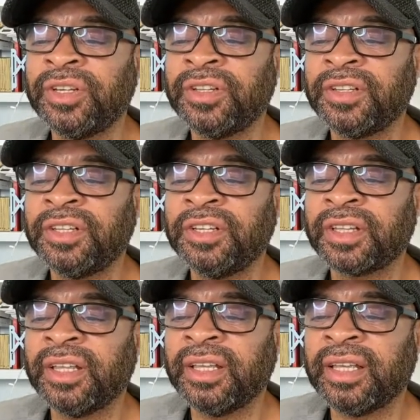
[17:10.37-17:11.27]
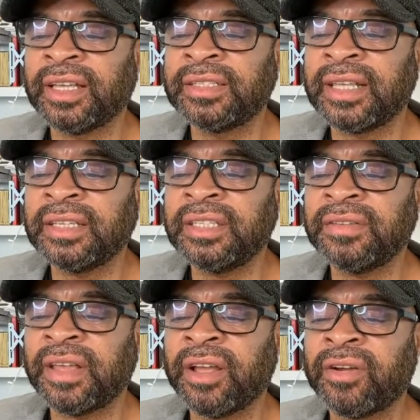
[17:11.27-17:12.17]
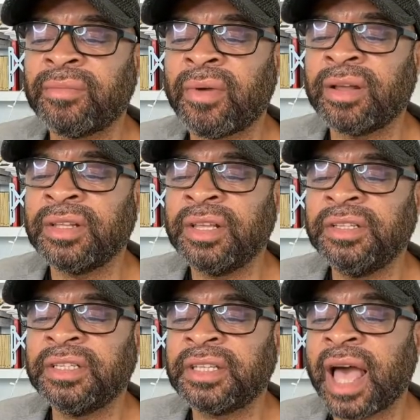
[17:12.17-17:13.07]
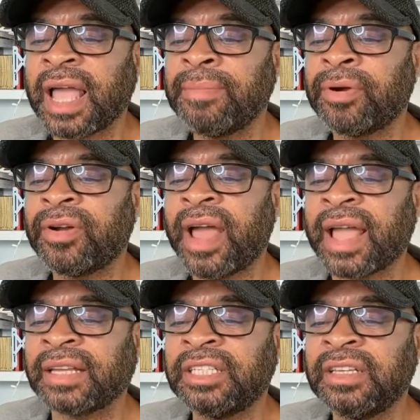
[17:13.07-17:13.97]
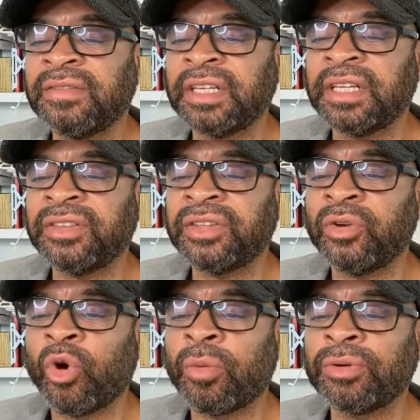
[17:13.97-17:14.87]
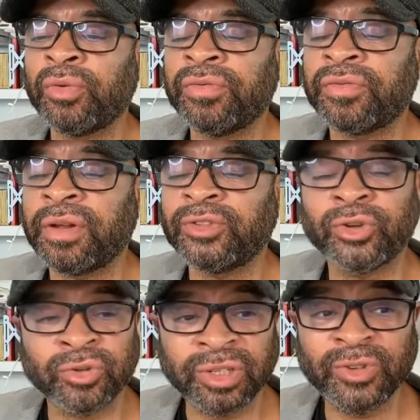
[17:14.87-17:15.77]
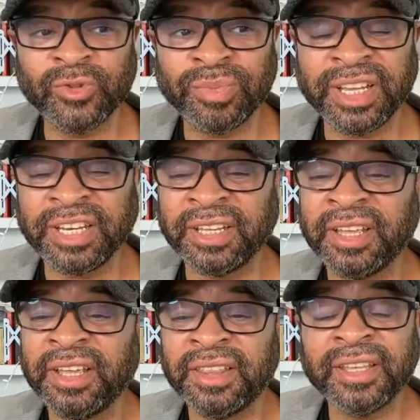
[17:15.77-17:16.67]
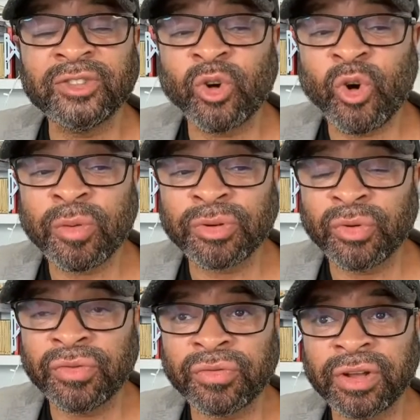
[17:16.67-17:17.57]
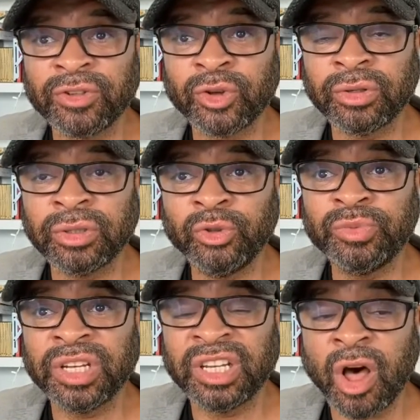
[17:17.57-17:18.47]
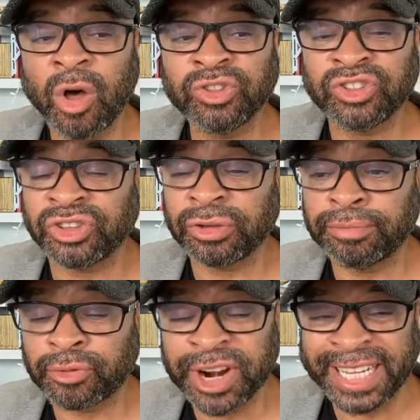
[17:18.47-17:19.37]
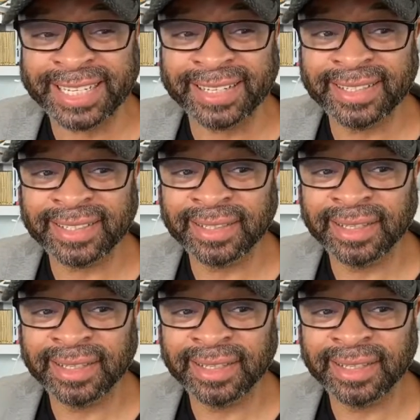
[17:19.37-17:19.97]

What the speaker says: Look, excessive error mark. There's hyperactivity in the orbital frontal loop, meaning this orbital frontal loop lost the brakes.